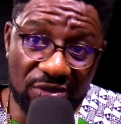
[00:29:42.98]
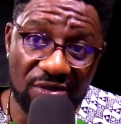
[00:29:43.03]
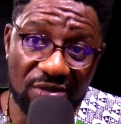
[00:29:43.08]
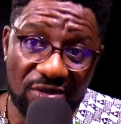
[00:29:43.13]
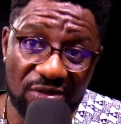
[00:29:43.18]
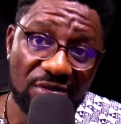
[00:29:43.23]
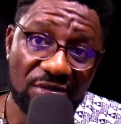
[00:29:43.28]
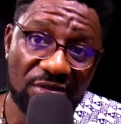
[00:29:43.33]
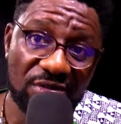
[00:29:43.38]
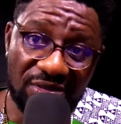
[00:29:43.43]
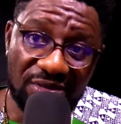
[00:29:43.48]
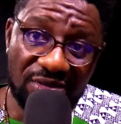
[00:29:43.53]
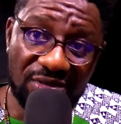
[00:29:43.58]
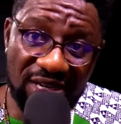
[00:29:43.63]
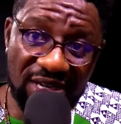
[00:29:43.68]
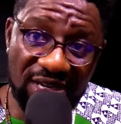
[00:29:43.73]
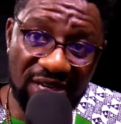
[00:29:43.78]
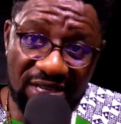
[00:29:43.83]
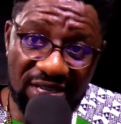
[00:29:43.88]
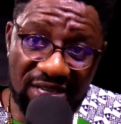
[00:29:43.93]
3 days
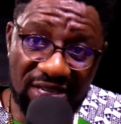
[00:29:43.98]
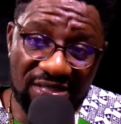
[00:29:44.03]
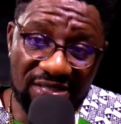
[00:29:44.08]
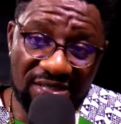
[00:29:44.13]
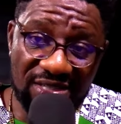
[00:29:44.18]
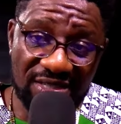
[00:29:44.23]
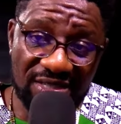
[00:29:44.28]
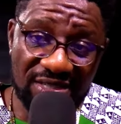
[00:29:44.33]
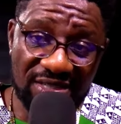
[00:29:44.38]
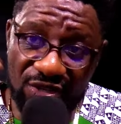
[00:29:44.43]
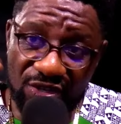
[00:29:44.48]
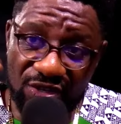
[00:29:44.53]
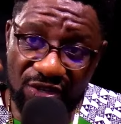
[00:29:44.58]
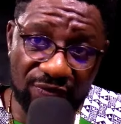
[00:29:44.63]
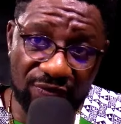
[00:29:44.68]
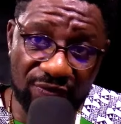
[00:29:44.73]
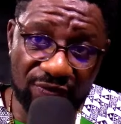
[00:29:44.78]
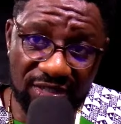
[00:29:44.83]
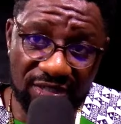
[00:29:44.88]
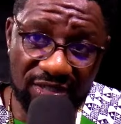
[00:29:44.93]
solved.
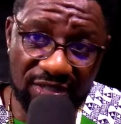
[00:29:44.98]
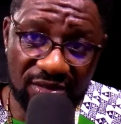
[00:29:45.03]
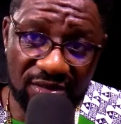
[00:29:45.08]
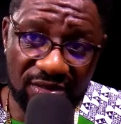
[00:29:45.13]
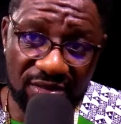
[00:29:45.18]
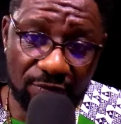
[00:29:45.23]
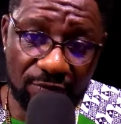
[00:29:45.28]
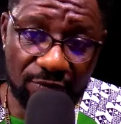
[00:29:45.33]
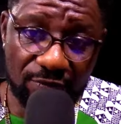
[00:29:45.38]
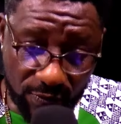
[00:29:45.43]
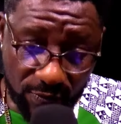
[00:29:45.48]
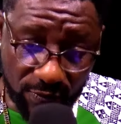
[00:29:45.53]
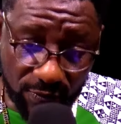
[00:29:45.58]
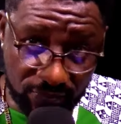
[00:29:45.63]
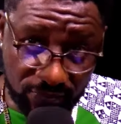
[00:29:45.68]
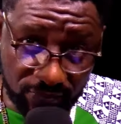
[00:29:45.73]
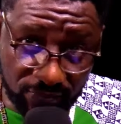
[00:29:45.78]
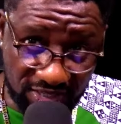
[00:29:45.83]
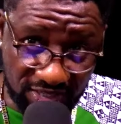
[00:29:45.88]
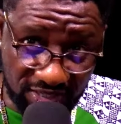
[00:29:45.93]
From this
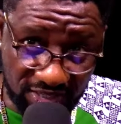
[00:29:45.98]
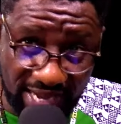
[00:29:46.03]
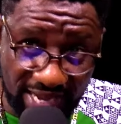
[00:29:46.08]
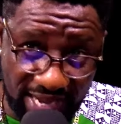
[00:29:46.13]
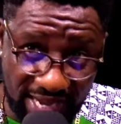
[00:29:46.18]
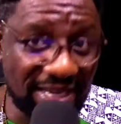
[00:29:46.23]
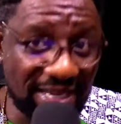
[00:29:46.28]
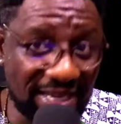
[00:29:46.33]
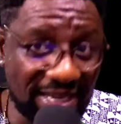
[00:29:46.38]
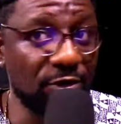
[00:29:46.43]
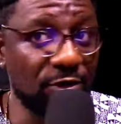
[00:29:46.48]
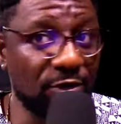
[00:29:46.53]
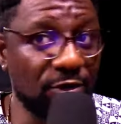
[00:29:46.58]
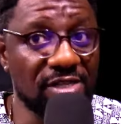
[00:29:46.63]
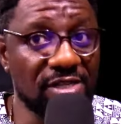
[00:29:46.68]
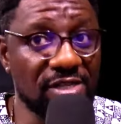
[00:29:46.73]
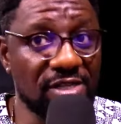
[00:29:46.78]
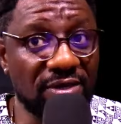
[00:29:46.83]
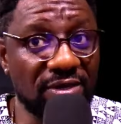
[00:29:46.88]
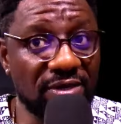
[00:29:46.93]
night, I'm not sleeping. For
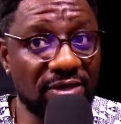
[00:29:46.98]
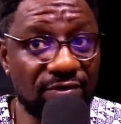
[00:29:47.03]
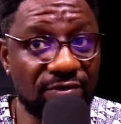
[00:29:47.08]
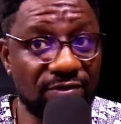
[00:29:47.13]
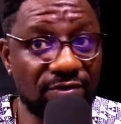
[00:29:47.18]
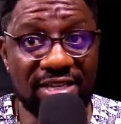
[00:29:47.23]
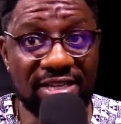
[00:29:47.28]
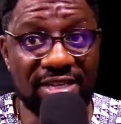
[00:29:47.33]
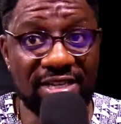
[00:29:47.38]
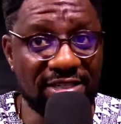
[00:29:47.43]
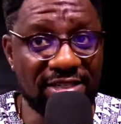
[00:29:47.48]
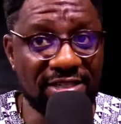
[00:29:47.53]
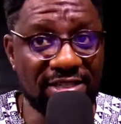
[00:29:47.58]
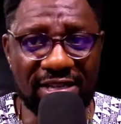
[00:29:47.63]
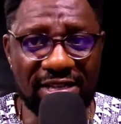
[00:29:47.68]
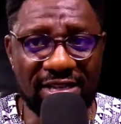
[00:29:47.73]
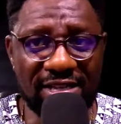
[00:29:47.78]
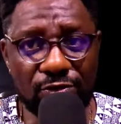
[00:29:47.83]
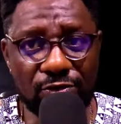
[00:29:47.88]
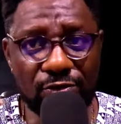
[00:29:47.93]
the next 3 days, I won't sleep.
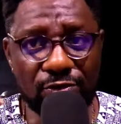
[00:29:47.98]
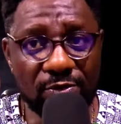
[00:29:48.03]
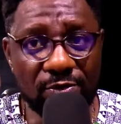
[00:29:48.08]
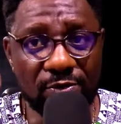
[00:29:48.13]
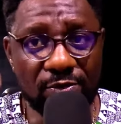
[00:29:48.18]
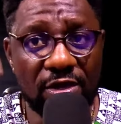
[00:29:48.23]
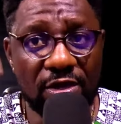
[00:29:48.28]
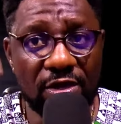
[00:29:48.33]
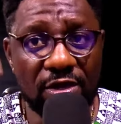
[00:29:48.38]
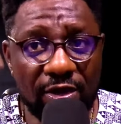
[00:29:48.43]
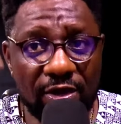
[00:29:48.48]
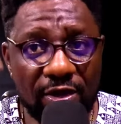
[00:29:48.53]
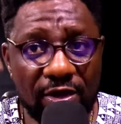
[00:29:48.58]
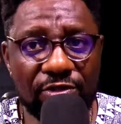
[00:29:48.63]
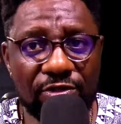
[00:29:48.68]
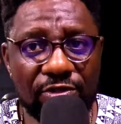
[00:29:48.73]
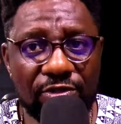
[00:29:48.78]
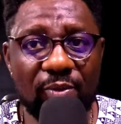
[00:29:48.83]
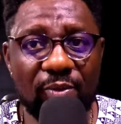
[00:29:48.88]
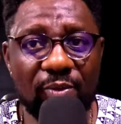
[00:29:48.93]
When you see me in my
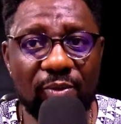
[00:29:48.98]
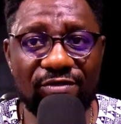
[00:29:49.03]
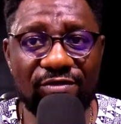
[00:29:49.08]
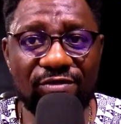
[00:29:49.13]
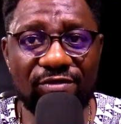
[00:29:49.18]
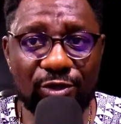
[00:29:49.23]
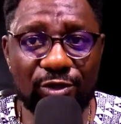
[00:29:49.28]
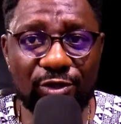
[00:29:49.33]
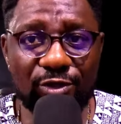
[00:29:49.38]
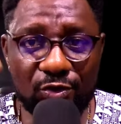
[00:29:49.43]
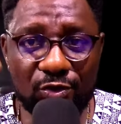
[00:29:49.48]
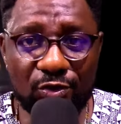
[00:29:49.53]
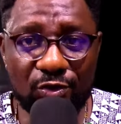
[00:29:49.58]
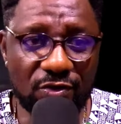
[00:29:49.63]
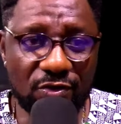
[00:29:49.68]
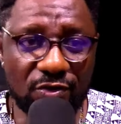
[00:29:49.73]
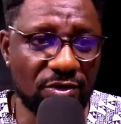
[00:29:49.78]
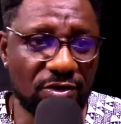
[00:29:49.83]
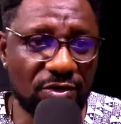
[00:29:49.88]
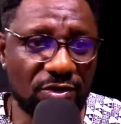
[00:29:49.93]
videos, you
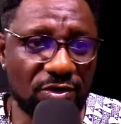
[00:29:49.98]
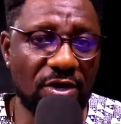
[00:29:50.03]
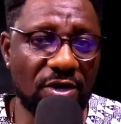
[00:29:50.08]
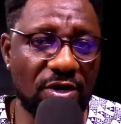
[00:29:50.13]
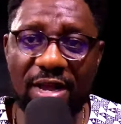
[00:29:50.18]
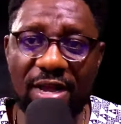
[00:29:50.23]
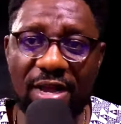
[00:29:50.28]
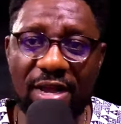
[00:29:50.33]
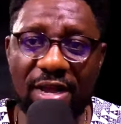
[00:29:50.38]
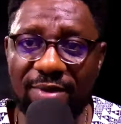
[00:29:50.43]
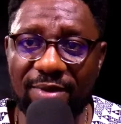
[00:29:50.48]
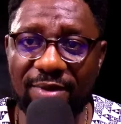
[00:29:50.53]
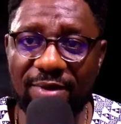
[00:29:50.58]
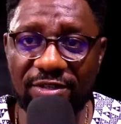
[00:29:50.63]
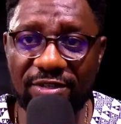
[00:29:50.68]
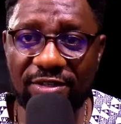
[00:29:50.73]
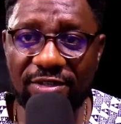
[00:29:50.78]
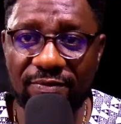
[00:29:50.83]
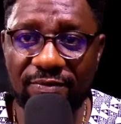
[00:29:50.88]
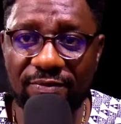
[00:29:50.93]
recognize my face.
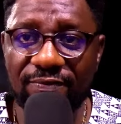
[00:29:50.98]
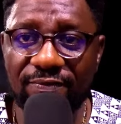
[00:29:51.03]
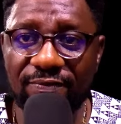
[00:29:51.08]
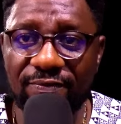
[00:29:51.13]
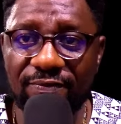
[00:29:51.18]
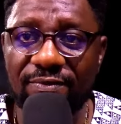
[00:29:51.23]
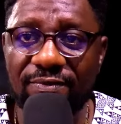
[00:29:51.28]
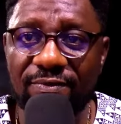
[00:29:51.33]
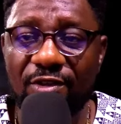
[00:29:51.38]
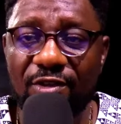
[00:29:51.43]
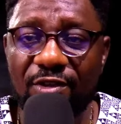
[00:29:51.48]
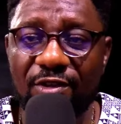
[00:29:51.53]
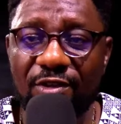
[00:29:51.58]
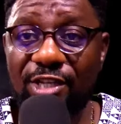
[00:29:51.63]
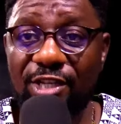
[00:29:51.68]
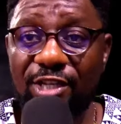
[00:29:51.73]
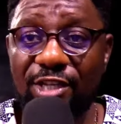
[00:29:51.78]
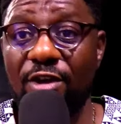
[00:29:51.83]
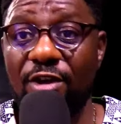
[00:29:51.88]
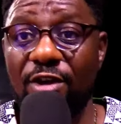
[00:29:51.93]
Or I should not even
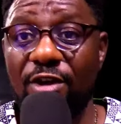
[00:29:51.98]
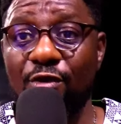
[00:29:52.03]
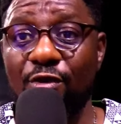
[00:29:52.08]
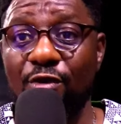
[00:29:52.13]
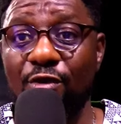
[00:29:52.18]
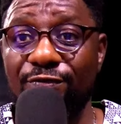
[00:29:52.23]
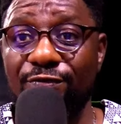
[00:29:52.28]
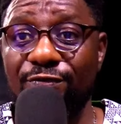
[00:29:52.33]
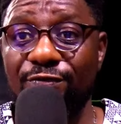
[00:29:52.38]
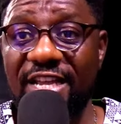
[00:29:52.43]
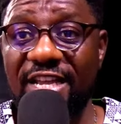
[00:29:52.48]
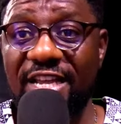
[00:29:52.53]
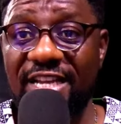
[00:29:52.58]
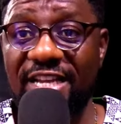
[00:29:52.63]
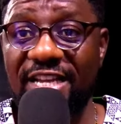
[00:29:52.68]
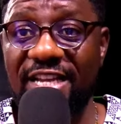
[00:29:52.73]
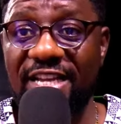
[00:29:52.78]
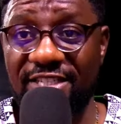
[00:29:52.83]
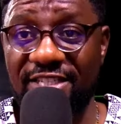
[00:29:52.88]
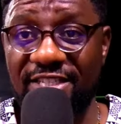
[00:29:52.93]
have Nigerian jerseys,
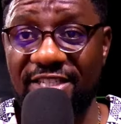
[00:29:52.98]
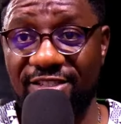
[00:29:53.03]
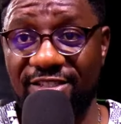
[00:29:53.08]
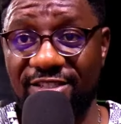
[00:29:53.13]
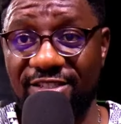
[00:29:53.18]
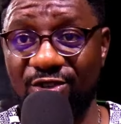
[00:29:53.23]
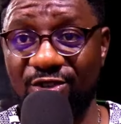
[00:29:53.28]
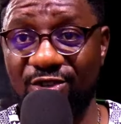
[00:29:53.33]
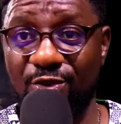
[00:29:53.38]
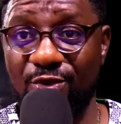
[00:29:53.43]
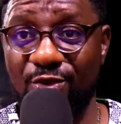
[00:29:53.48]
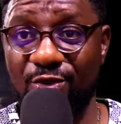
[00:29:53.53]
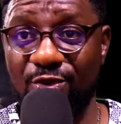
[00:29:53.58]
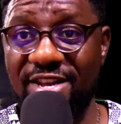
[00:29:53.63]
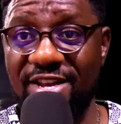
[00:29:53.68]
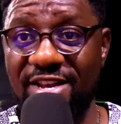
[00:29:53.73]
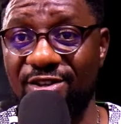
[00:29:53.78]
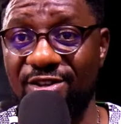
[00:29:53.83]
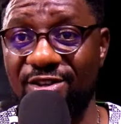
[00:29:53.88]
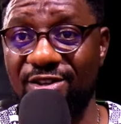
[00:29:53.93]
so you know I did not
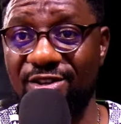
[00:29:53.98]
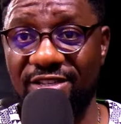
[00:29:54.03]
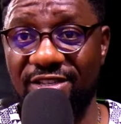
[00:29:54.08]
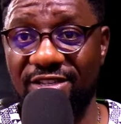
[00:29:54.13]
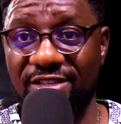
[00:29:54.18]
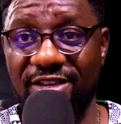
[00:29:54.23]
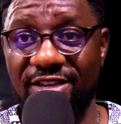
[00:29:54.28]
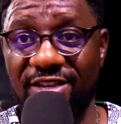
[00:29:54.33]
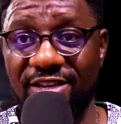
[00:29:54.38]
sleep.